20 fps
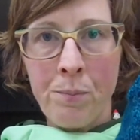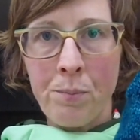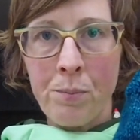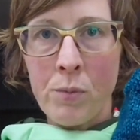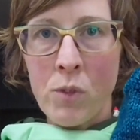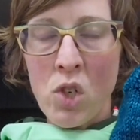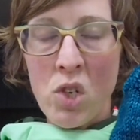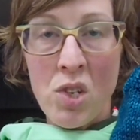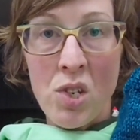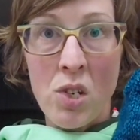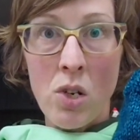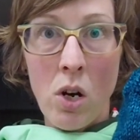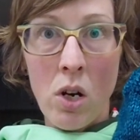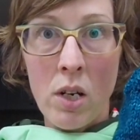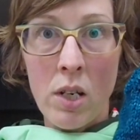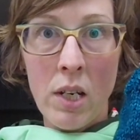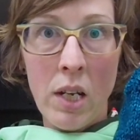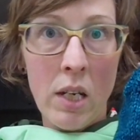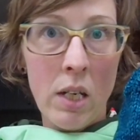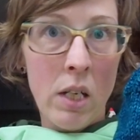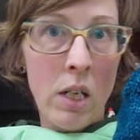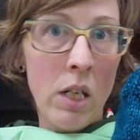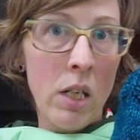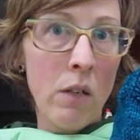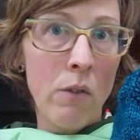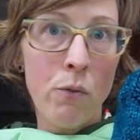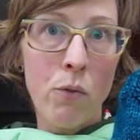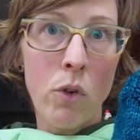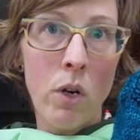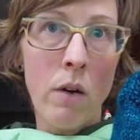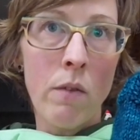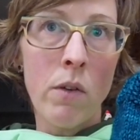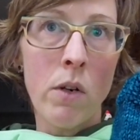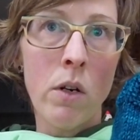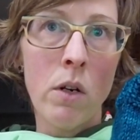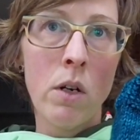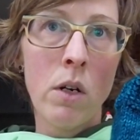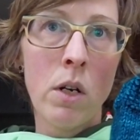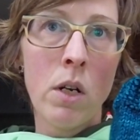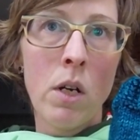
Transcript: just stockinette knitting forever.